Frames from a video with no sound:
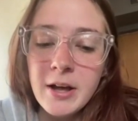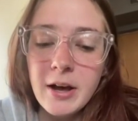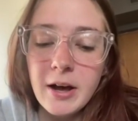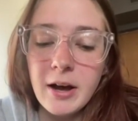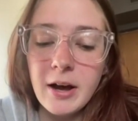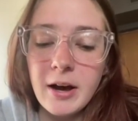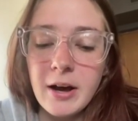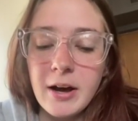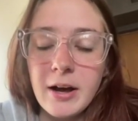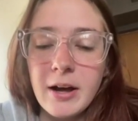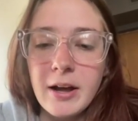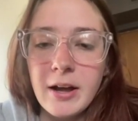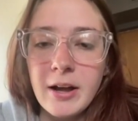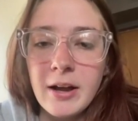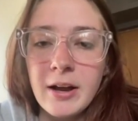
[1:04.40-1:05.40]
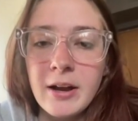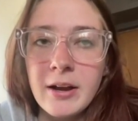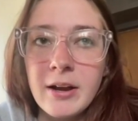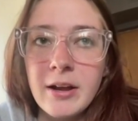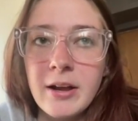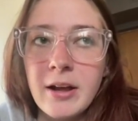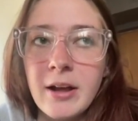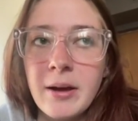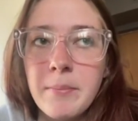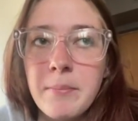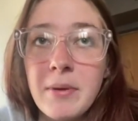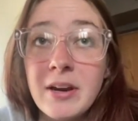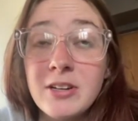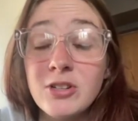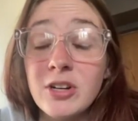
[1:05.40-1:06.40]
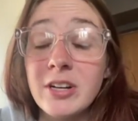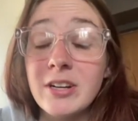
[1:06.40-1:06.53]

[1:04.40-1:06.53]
I am majoring